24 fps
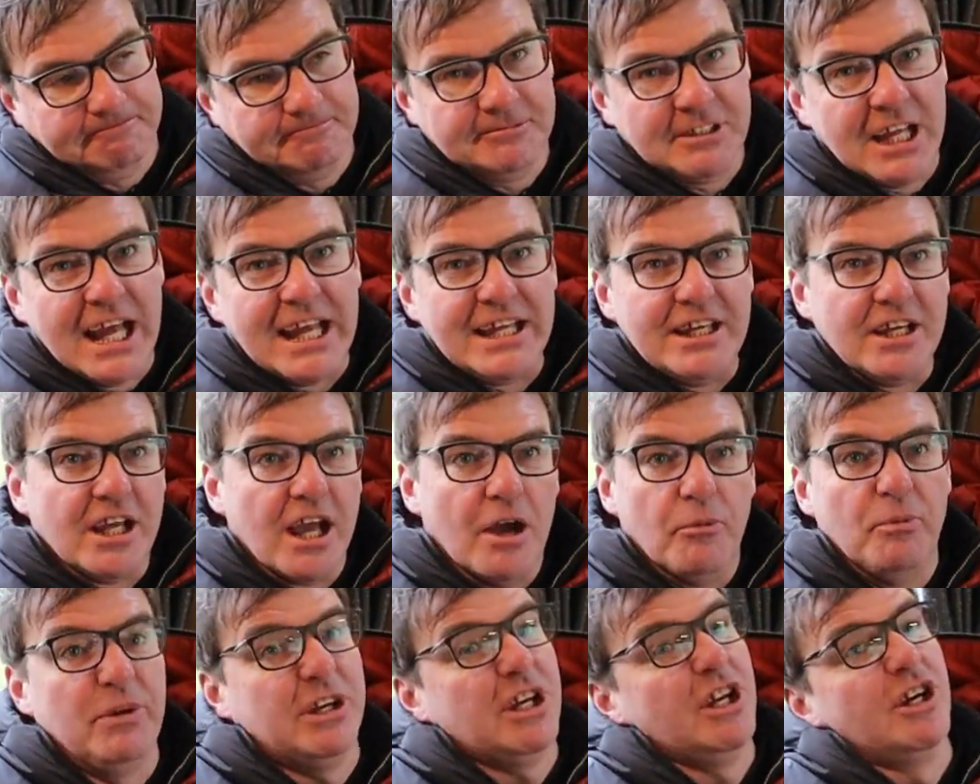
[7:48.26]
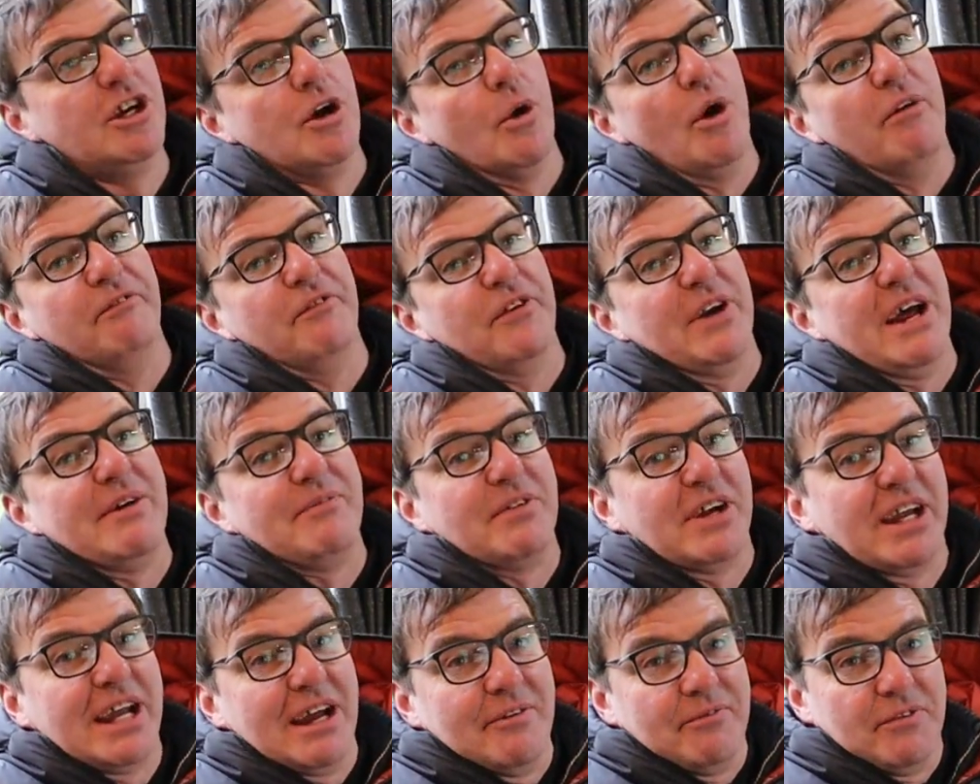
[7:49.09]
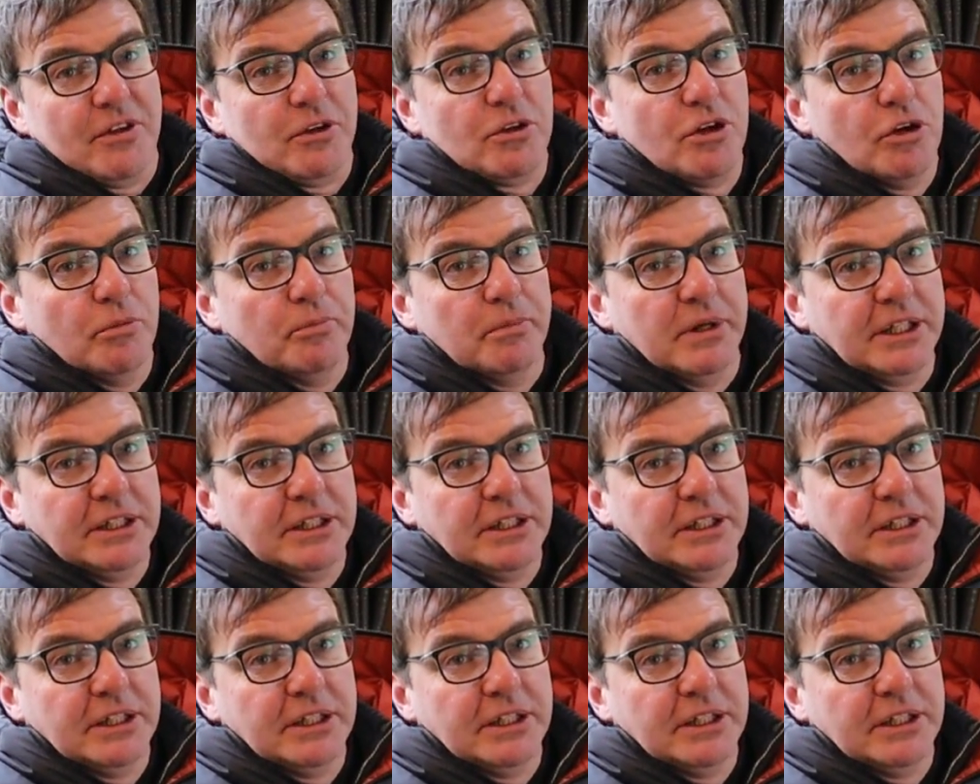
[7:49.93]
There you go. We could go on forever, Kev, the company.